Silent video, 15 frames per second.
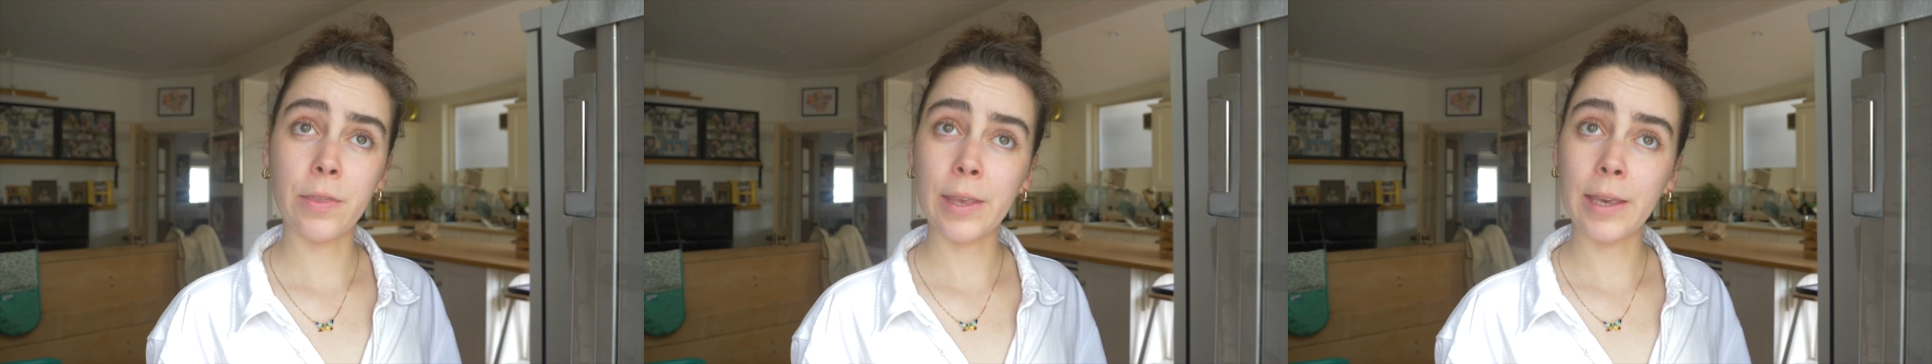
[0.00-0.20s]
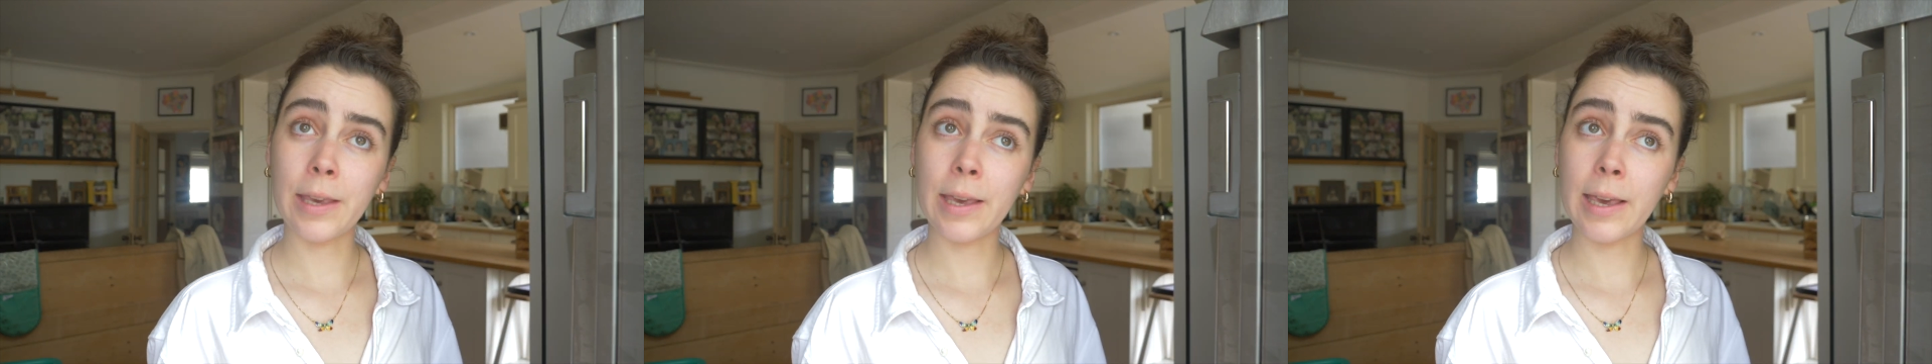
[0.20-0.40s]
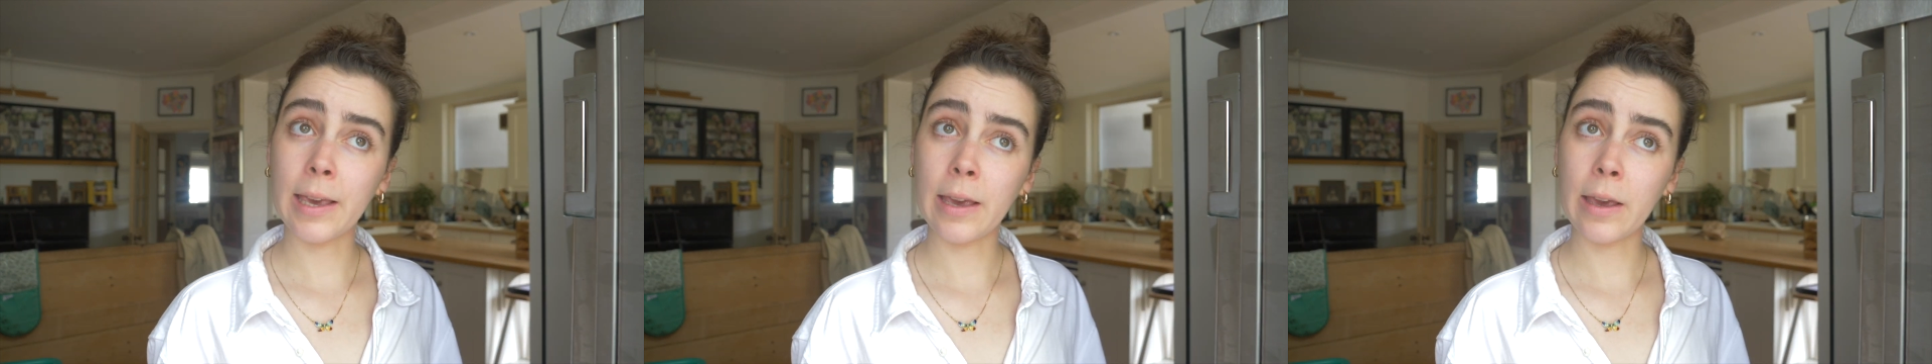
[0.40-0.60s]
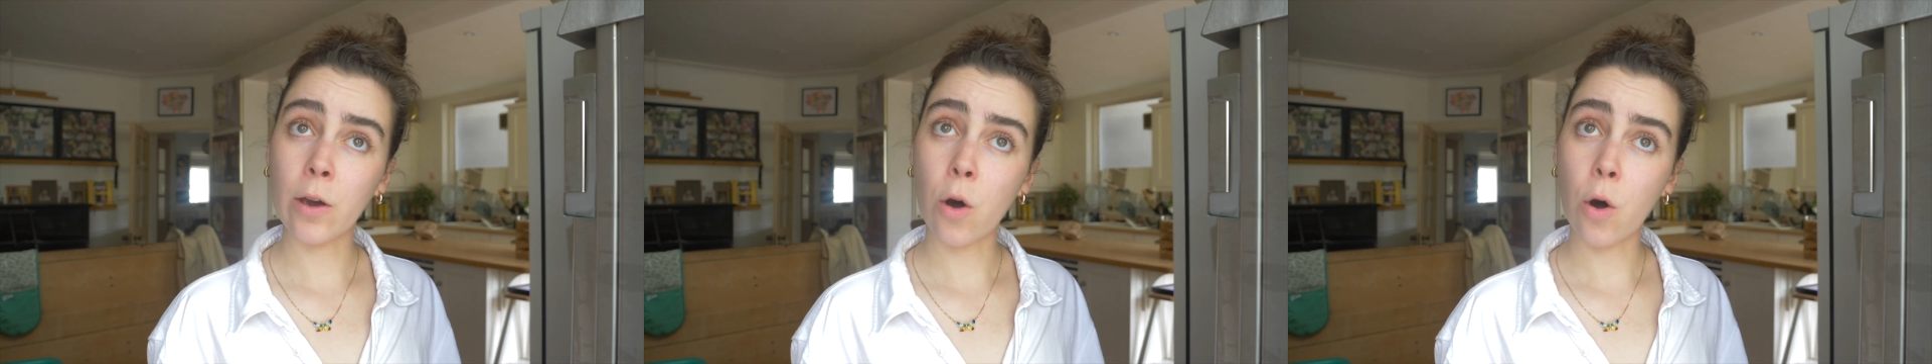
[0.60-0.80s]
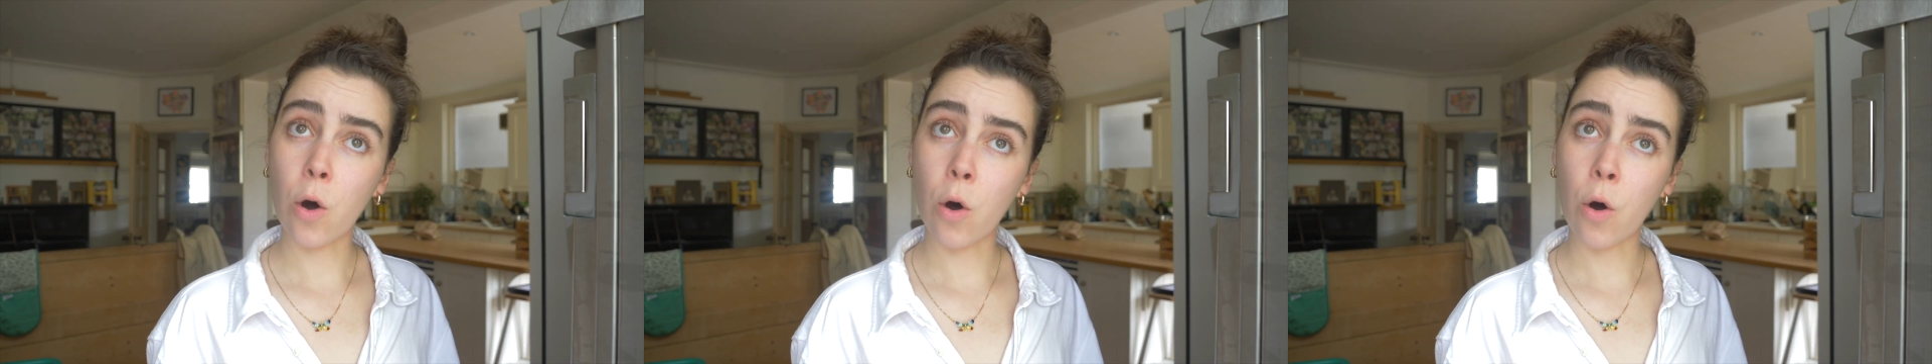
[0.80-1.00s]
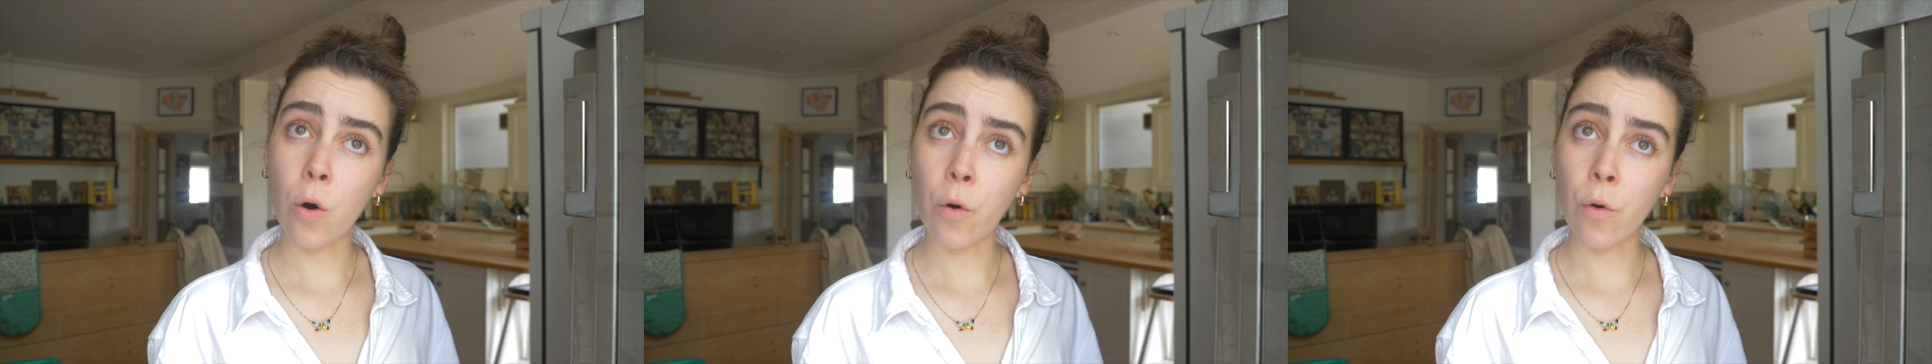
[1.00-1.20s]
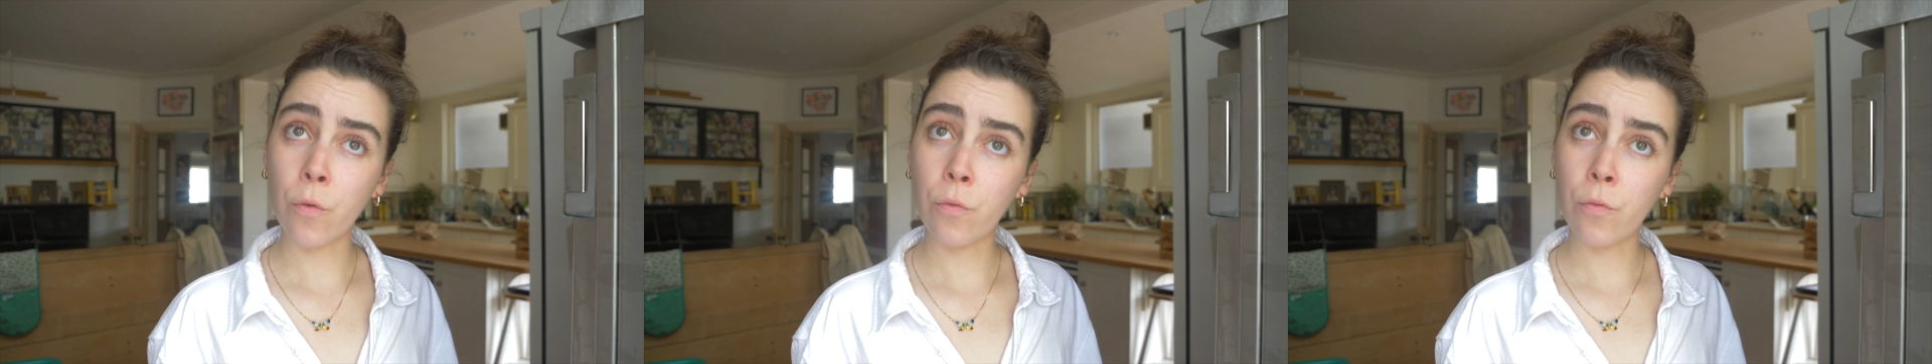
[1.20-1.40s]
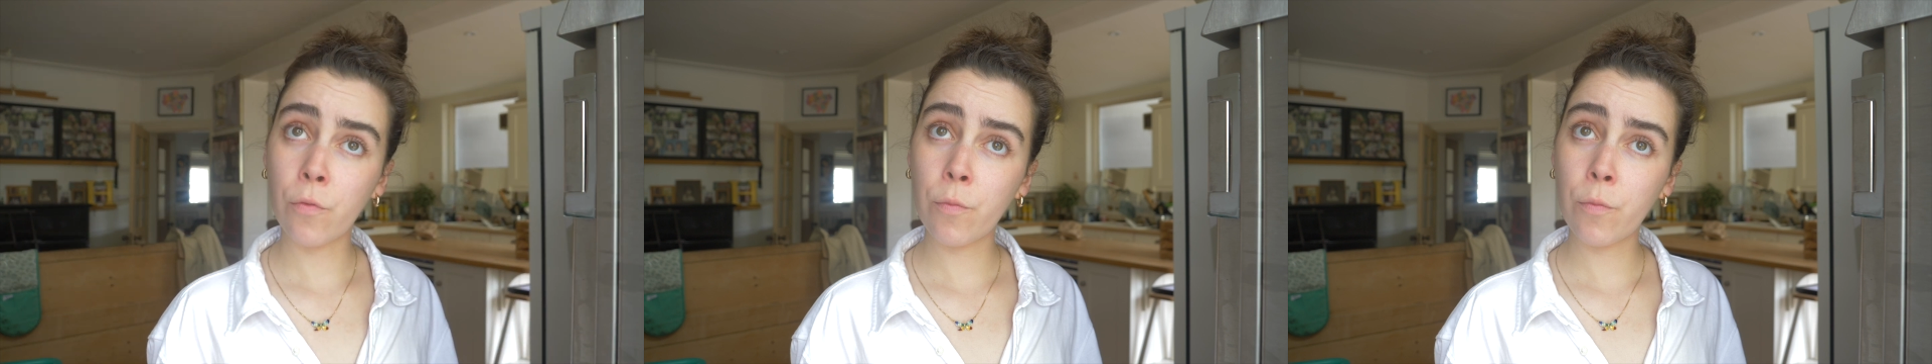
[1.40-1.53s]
thinking of